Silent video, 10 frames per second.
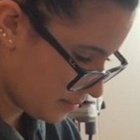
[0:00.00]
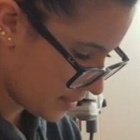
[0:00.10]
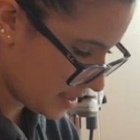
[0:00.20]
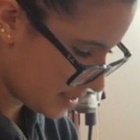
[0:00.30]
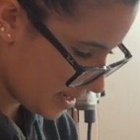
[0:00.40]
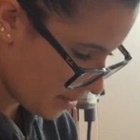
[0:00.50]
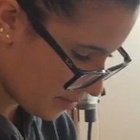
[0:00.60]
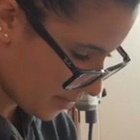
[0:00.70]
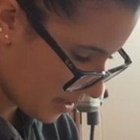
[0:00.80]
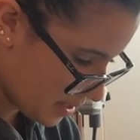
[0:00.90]
the tip,
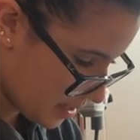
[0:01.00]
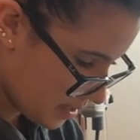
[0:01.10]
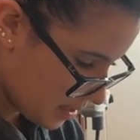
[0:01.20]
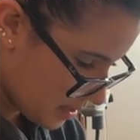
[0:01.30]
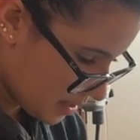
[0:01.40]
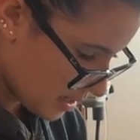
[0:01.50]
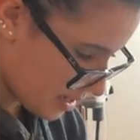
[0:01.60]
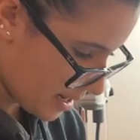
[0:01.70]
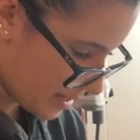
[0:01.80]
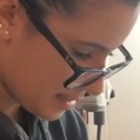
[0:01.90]

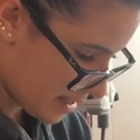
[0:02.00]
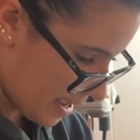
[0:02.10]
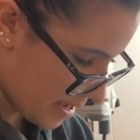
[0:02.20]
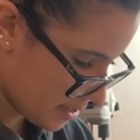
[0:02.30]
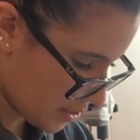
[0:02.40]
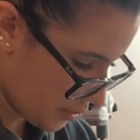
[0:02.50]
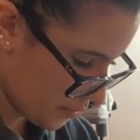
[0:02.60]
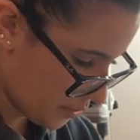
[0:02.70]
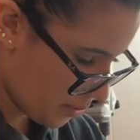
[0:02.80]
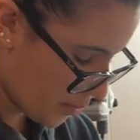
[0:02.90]
connect that to
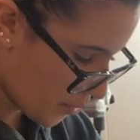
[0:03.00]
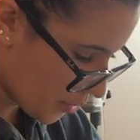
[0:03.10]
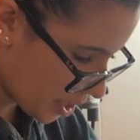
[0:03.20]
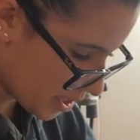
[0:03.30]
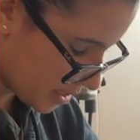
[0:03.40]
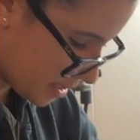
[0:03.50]
the port.